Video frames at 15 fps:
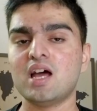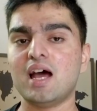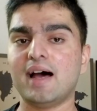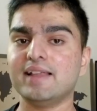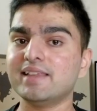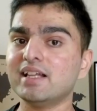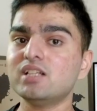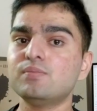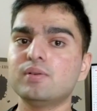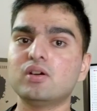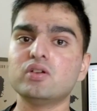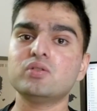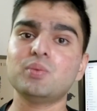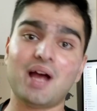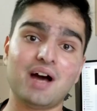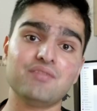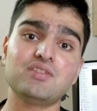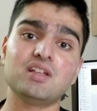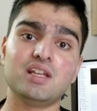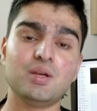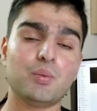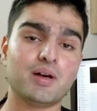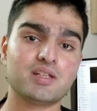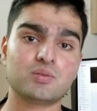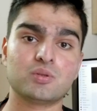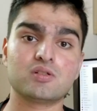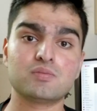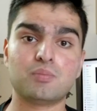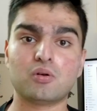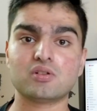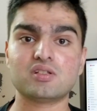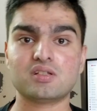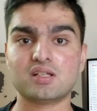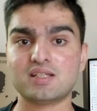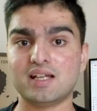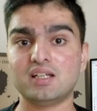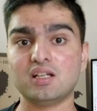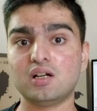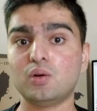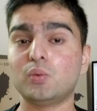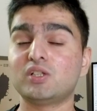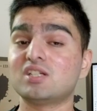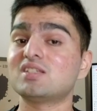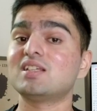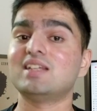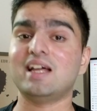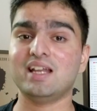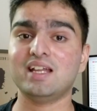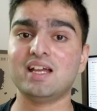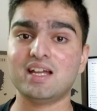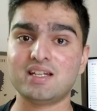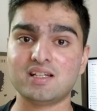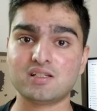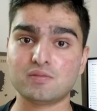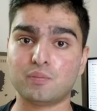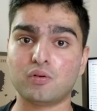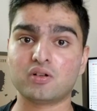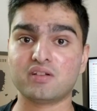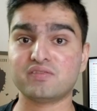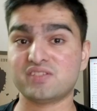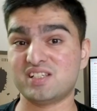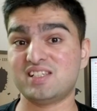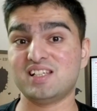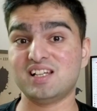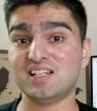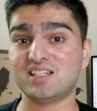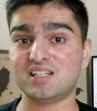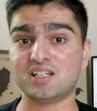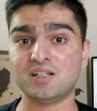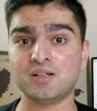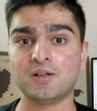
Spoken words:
And that is because we have the Lee Westwood Sports Centre, which is a dedicated sporting facility.